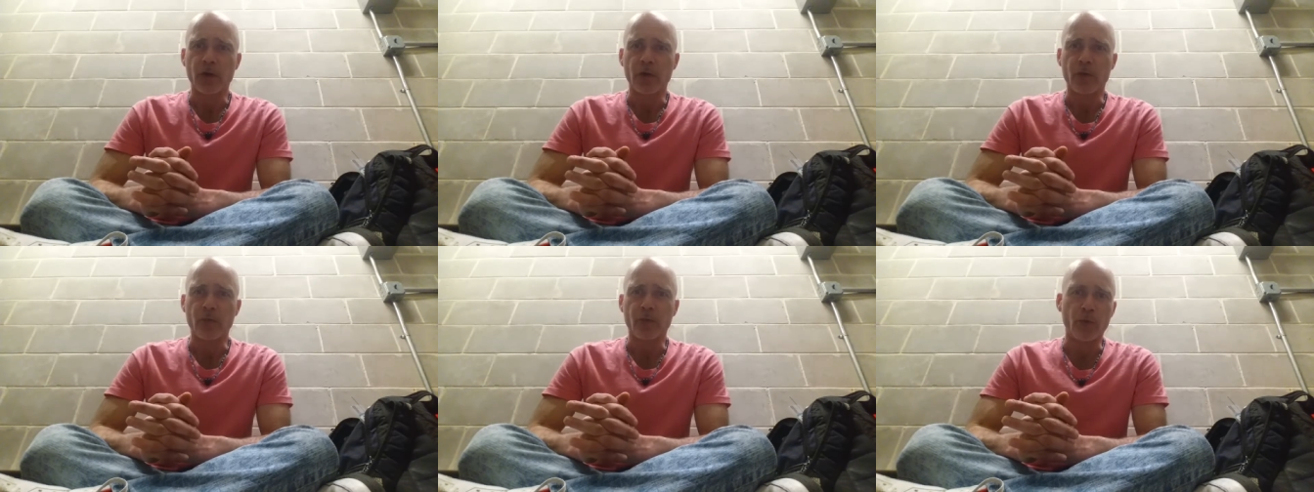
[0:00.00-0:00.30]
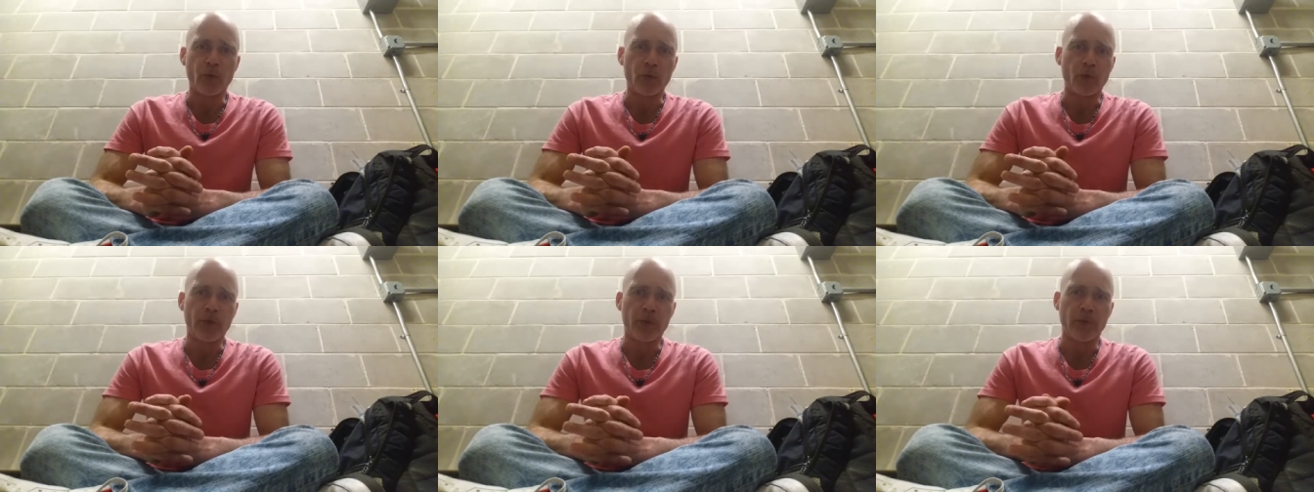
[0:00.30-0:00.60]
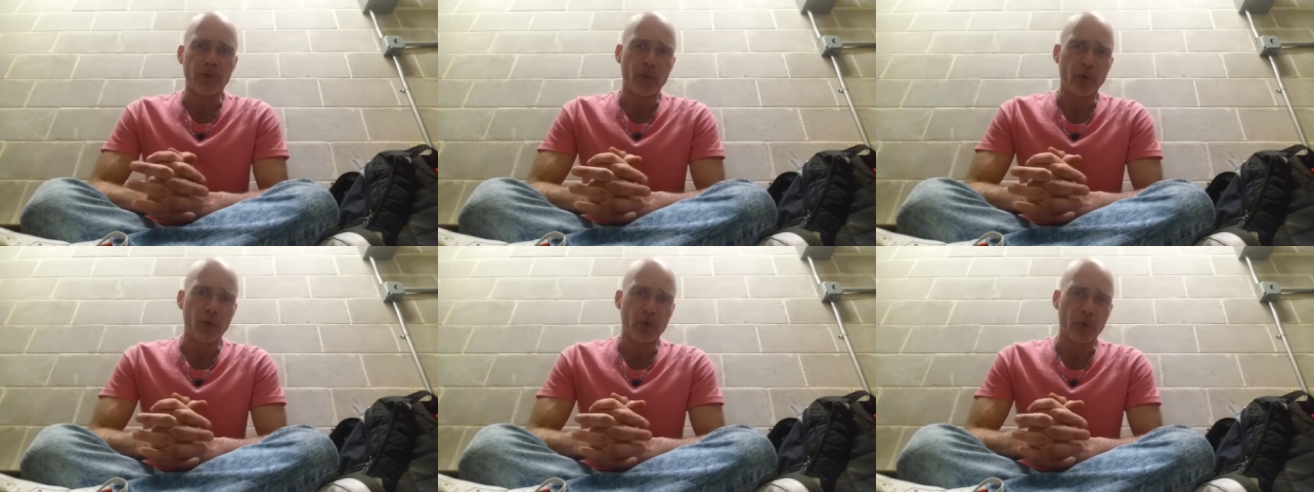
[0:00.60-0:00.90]

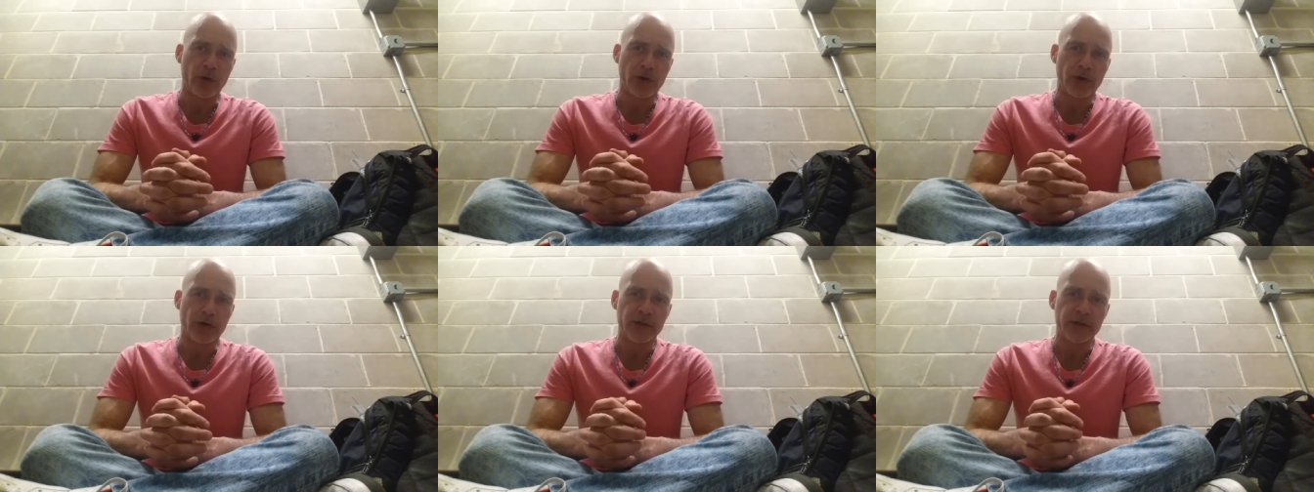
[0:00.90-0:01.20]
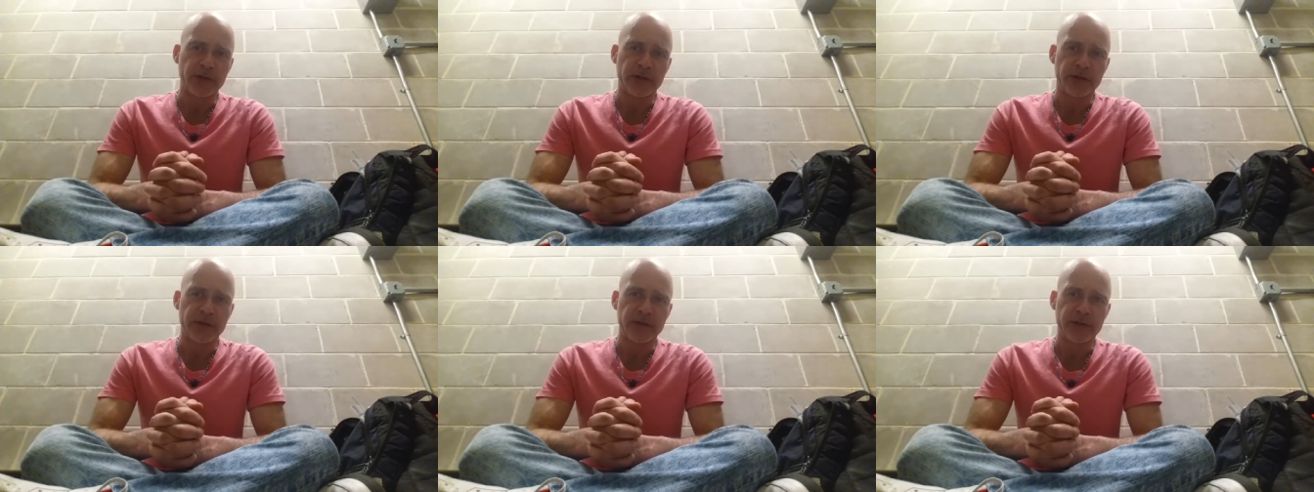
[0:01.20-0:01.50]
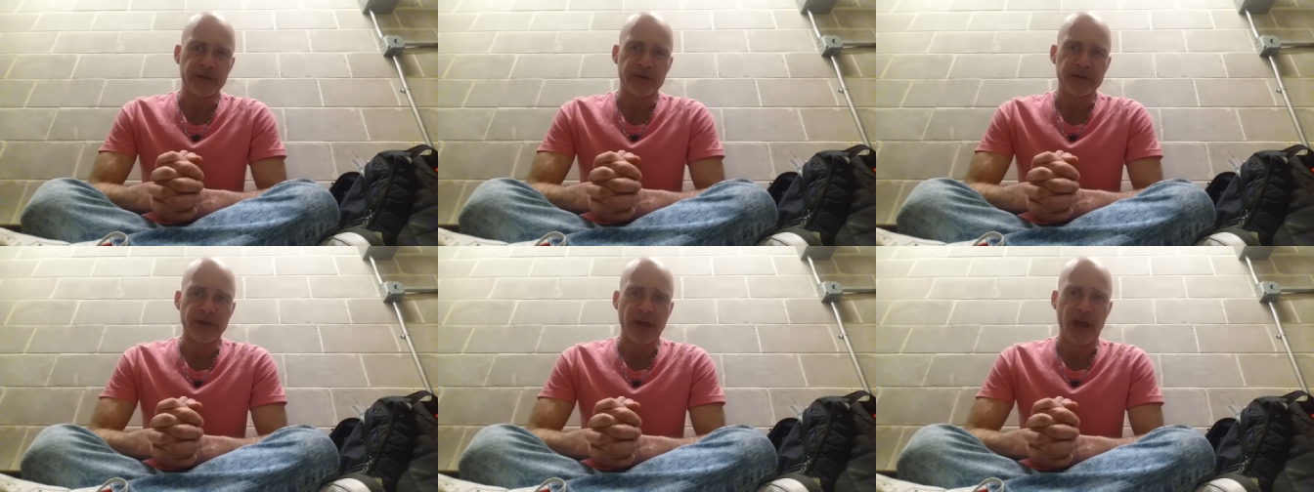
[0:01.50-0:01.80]
Oumuamua,
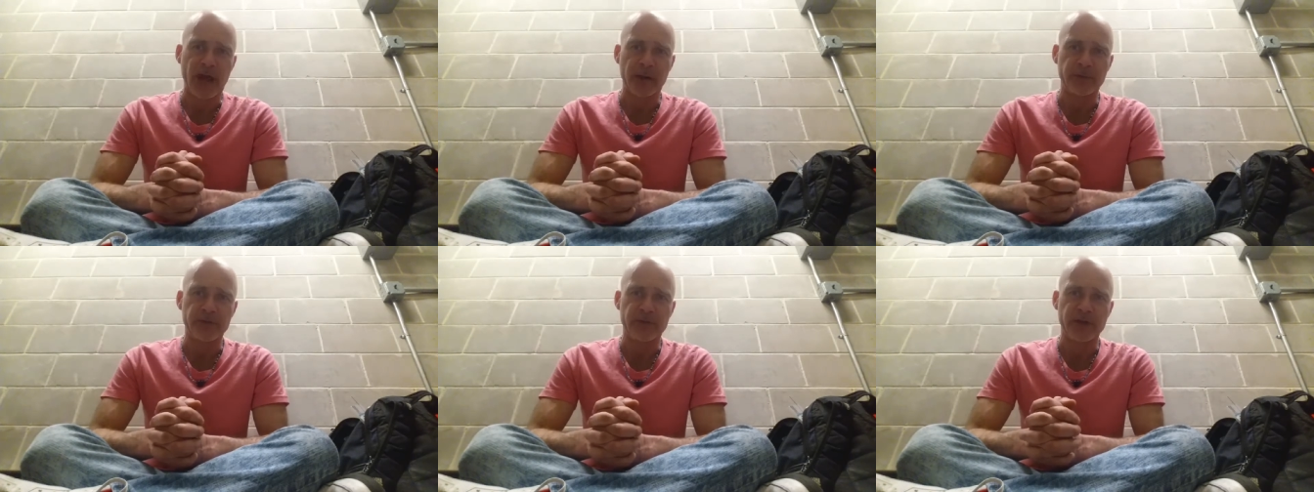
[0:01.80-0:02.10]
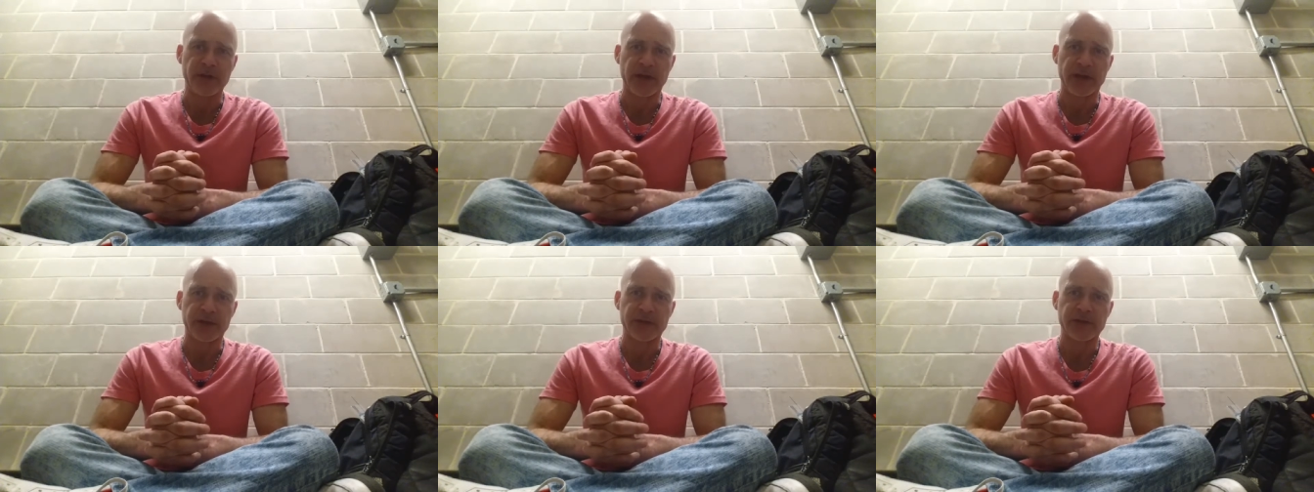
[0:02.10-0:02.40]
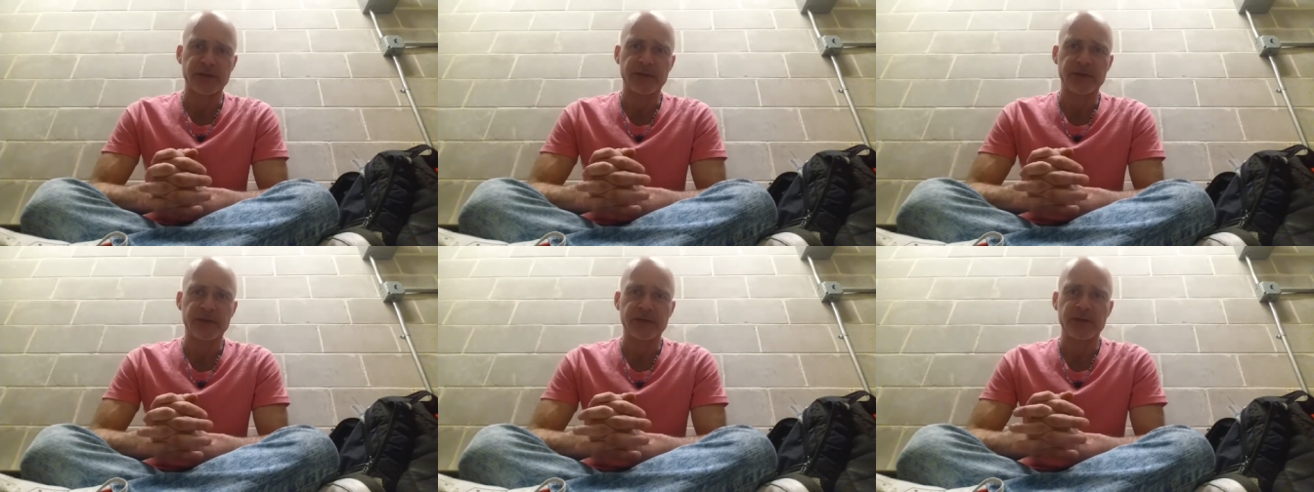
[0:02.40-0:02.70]
this
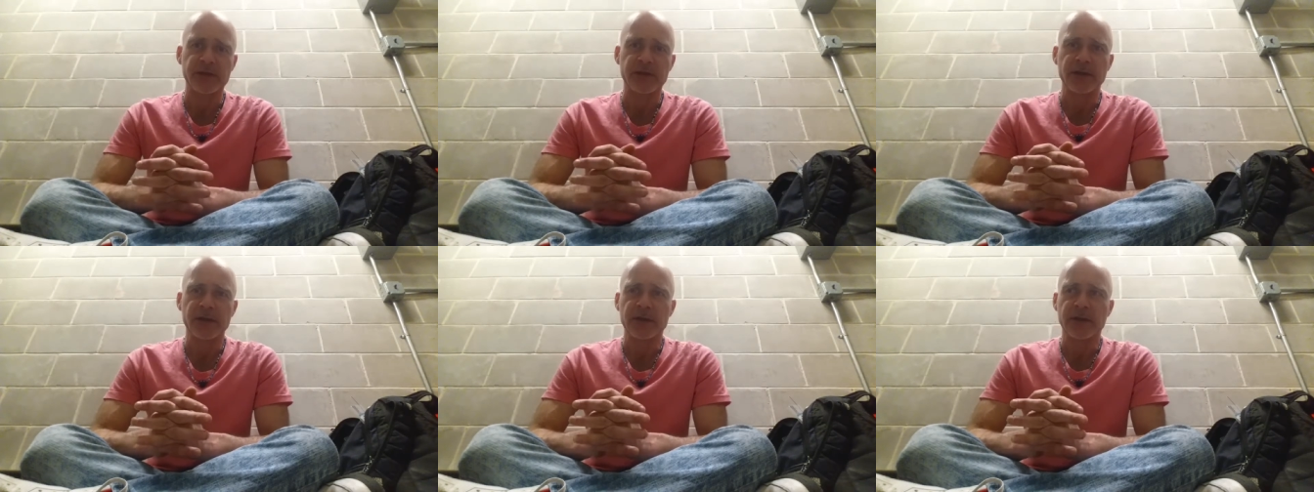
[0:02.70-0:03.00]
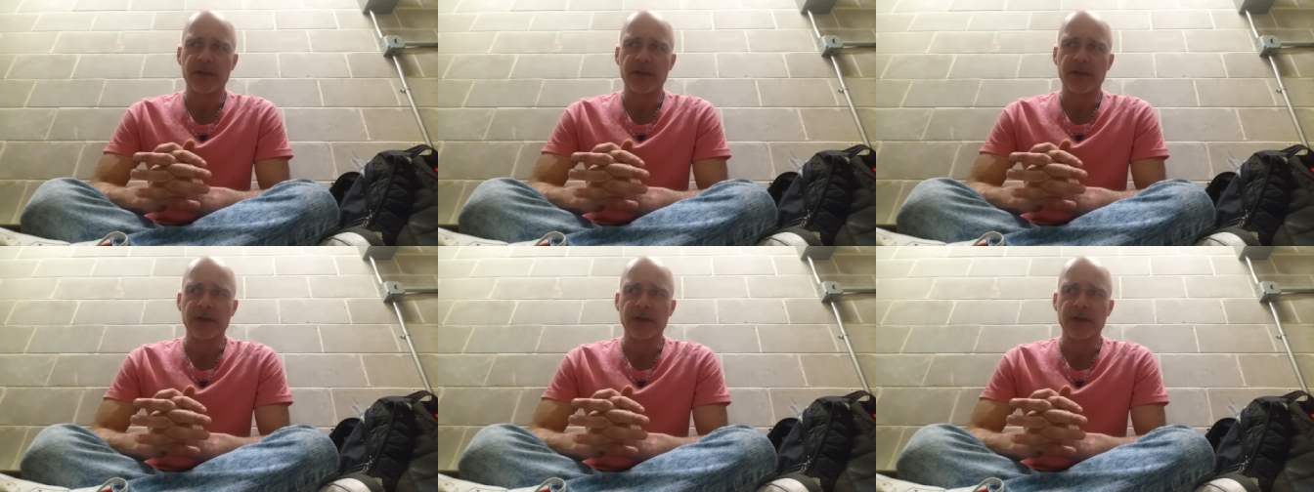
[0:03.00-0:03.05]
object's